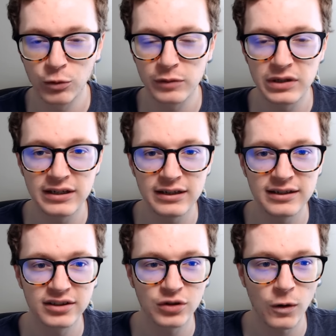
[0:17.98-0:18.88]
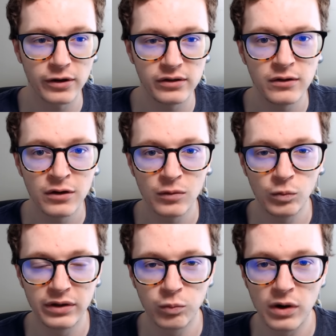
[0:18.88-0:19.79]
we're going to be getting started
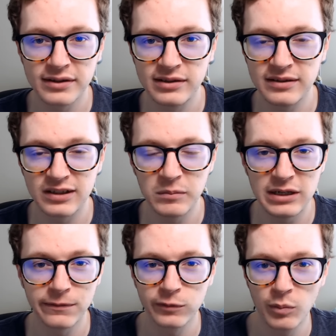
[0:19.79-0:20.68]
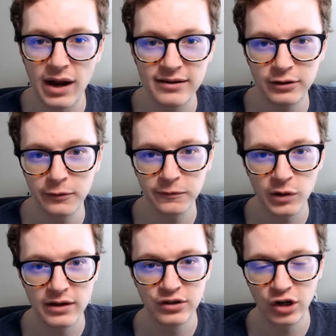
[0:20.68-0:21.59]
with one sent to me from my dear
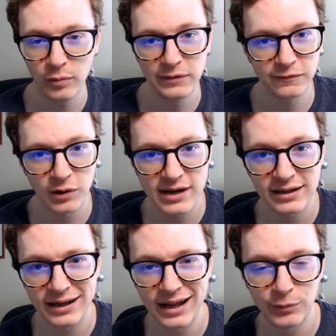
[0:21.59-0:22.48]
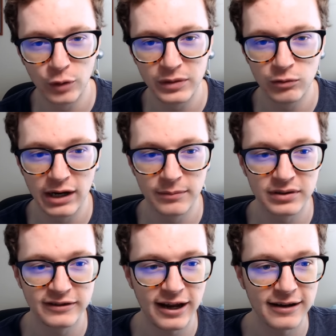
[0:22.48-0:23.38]
friend Jeremy Frank at MLB Random
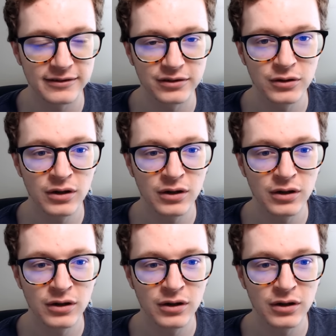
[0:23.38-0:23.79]
Stats.